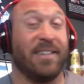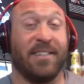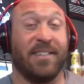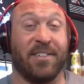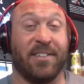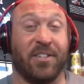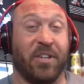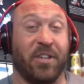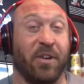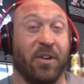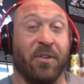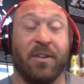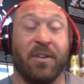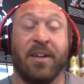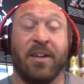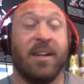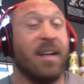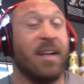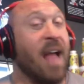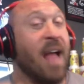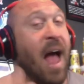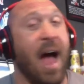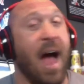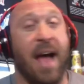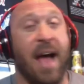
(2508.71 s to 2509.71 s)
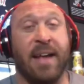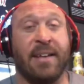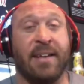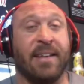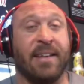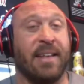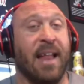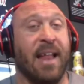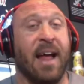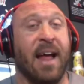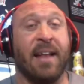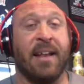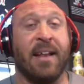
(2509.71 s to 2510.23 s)
So I
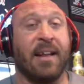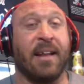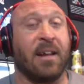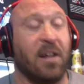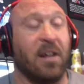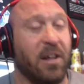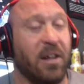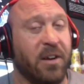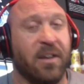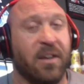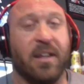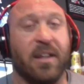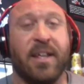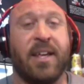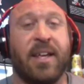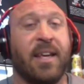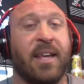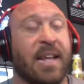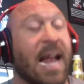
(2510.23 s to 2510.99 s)
clearly,